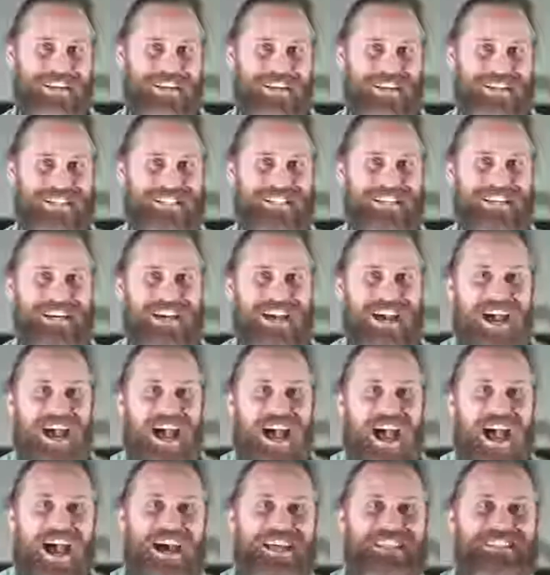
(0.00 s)
God?
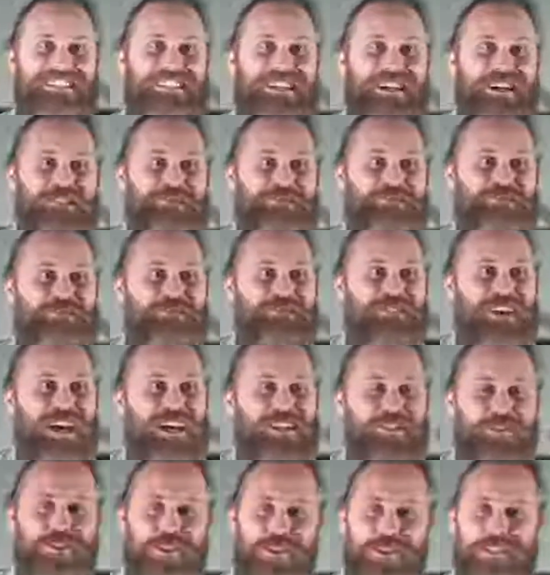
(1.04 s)
And
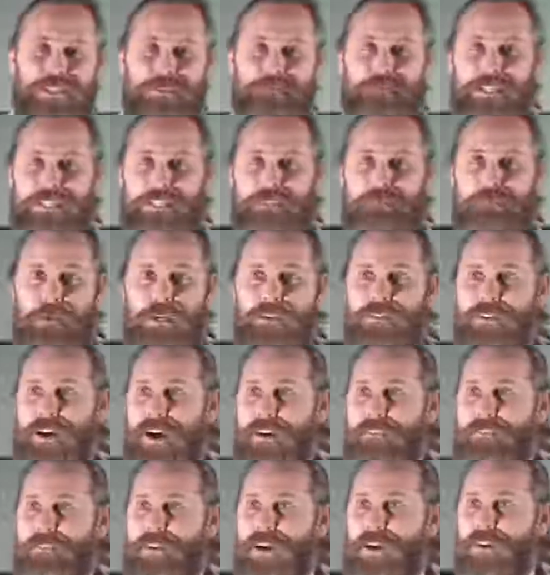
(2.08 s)
just in my spirit, I
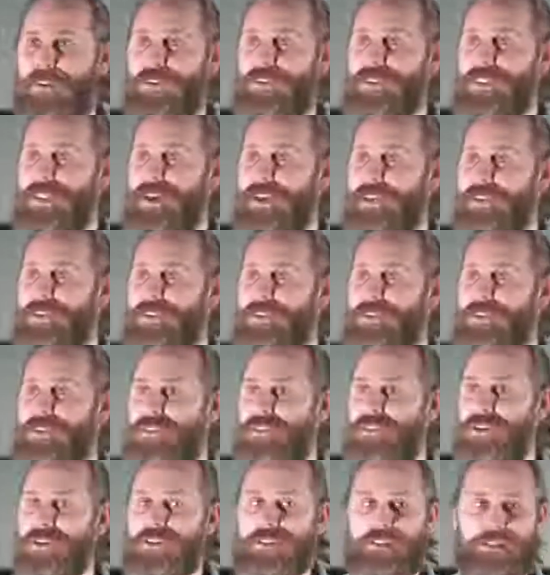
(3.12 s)
felt like
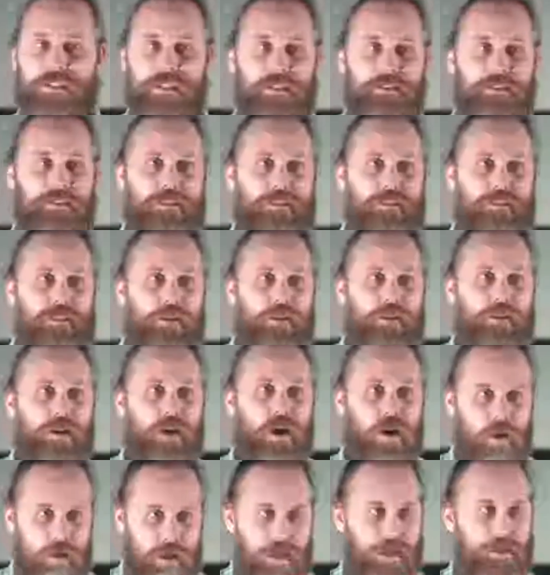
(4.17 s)
God said,
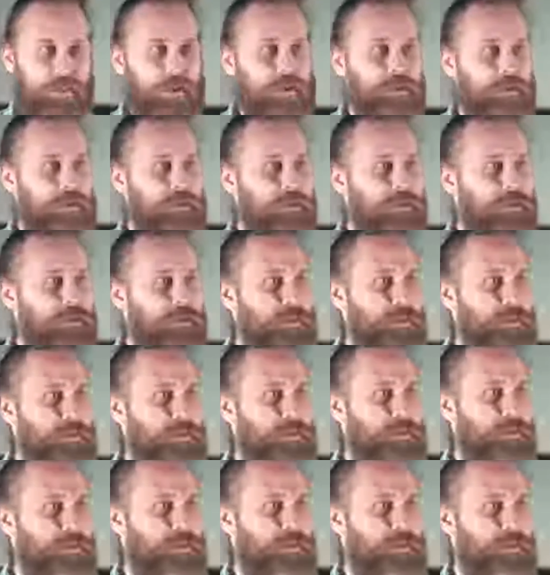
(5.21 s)
okay then.
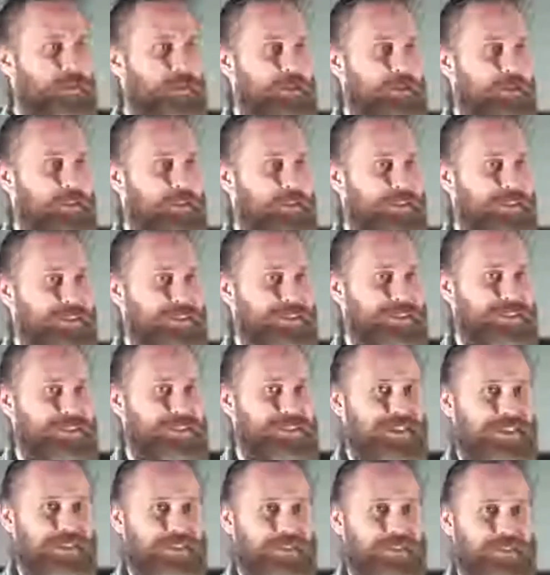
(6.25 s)
And I was
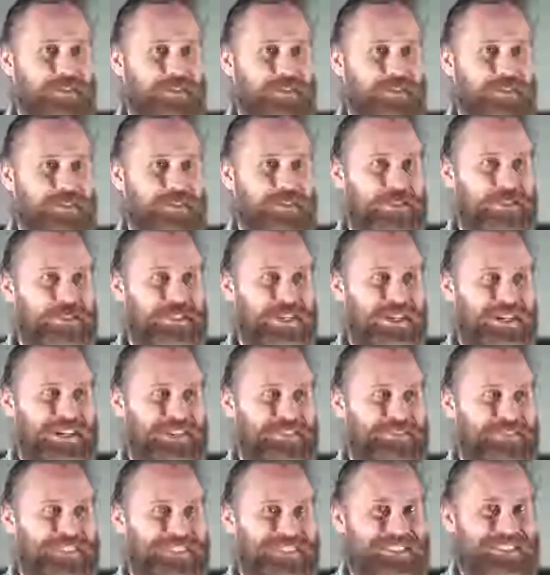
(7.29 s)
like, shut
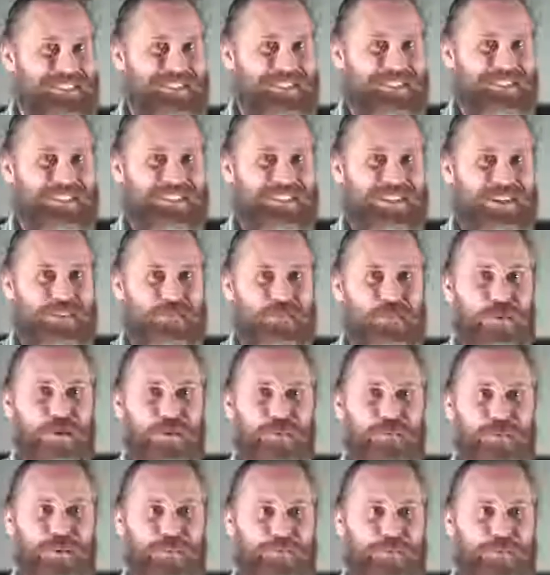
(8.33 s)
up. Like,
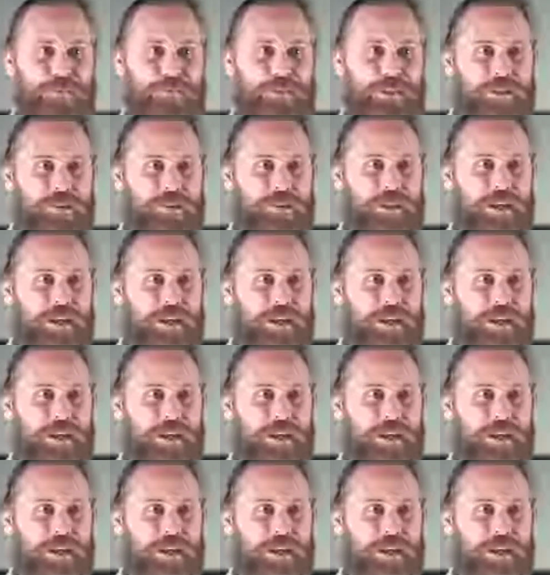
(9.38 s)
what for real?